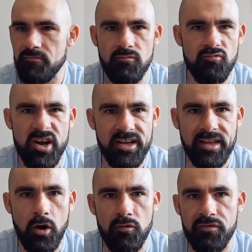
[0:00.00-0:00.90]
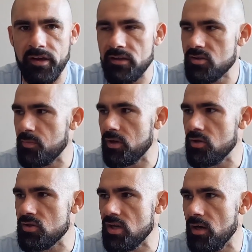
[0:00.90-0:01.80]
rear delt things
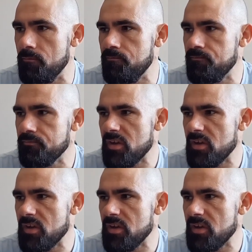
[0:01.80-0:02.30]
because um,